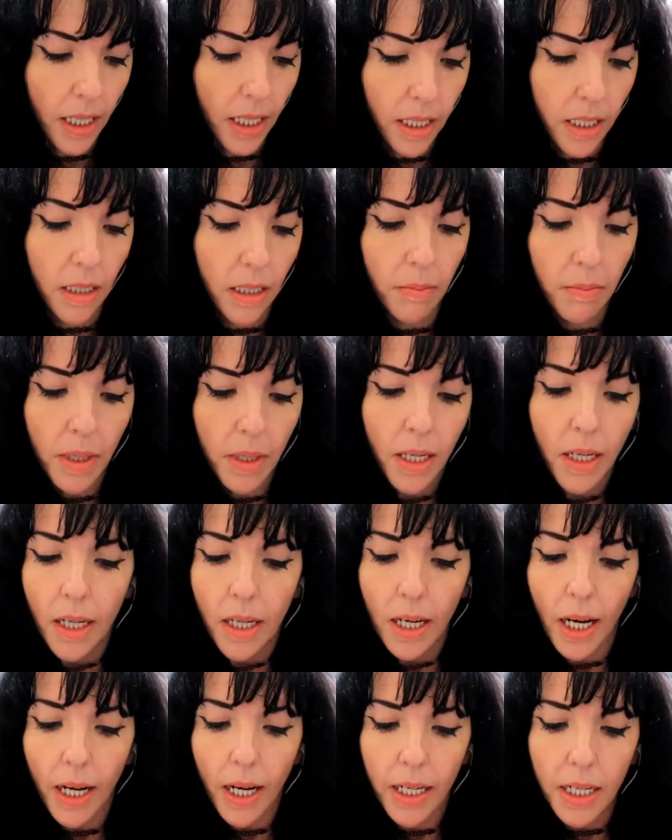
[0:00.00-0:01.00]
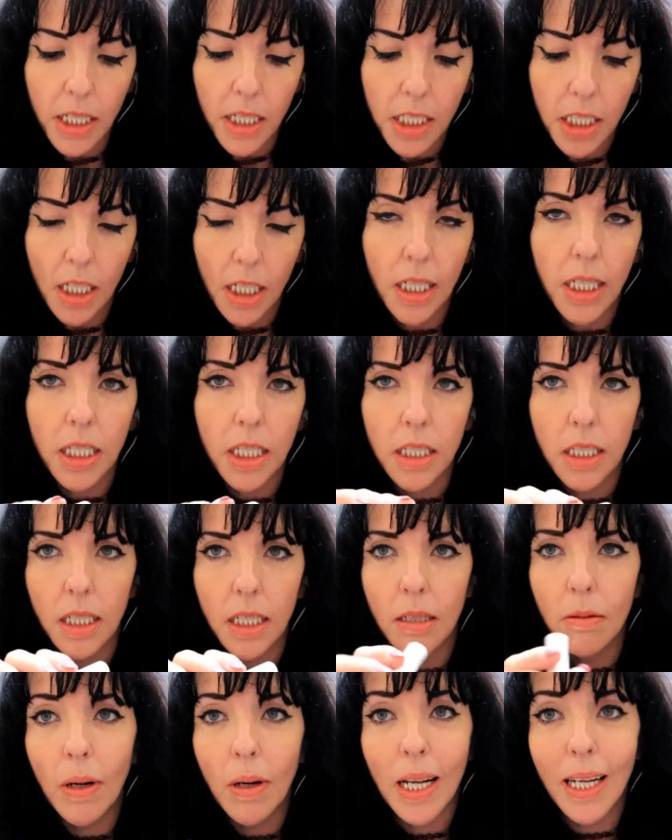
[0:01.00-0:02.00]
item, I actually
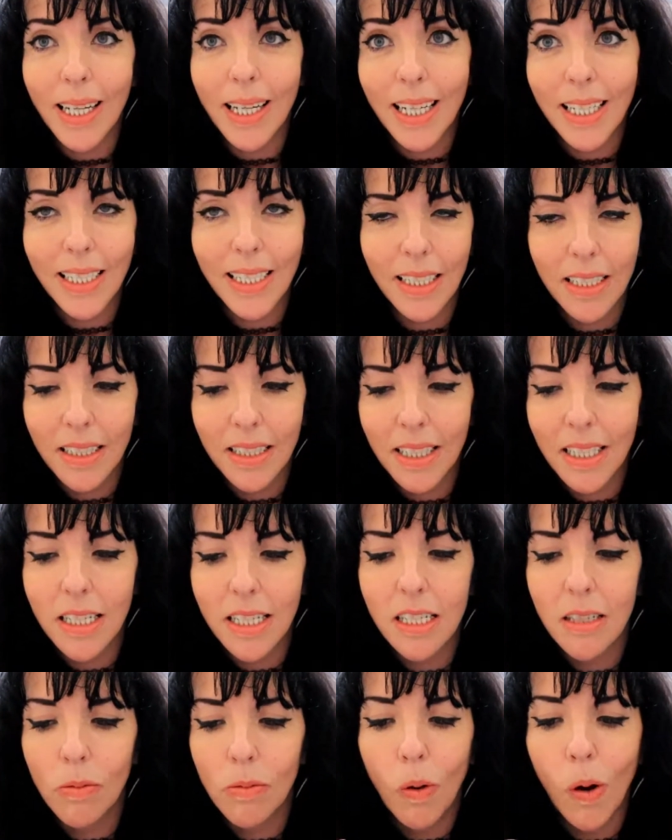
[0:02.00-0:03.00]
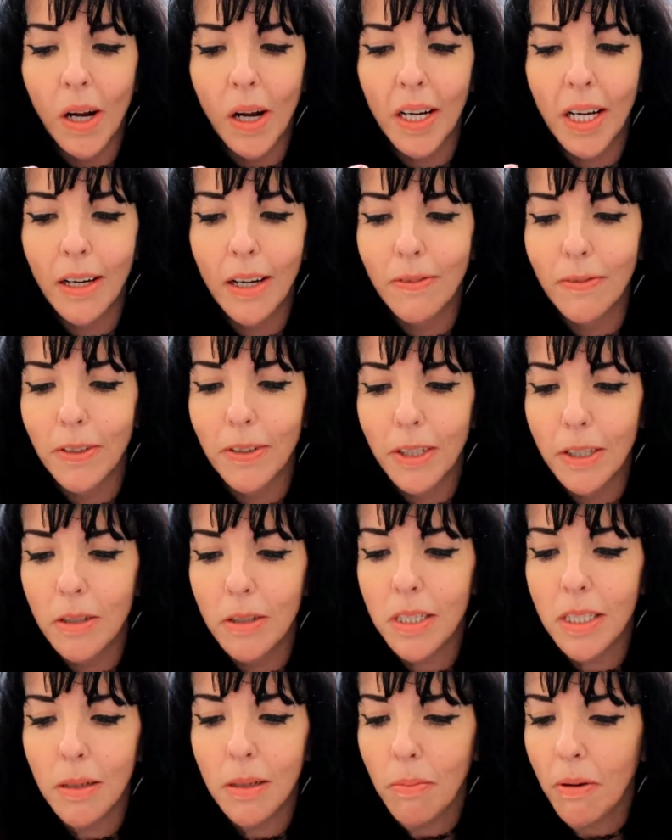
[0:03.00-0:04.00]
do like this one. I've
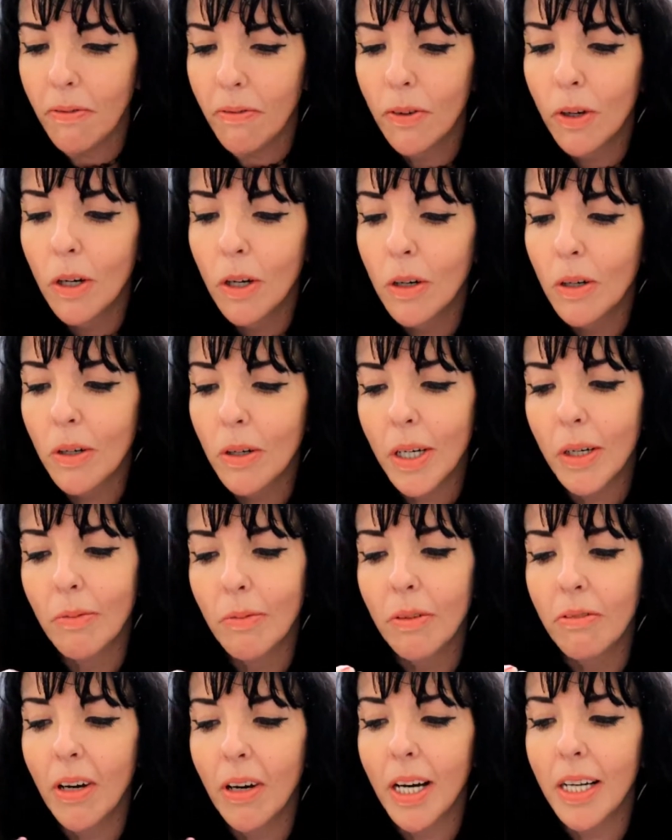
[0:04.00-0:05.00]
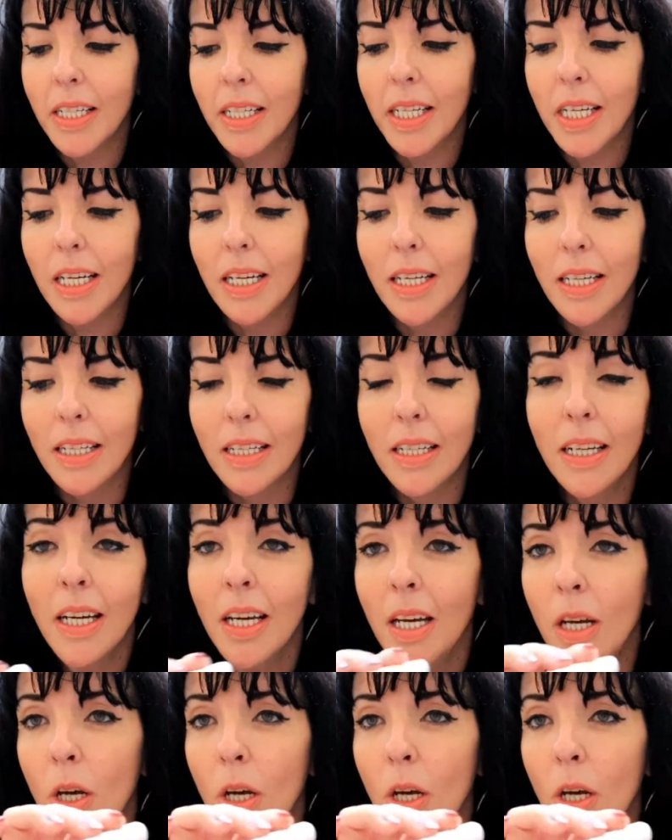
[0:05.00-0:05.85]
used it before and we've had it in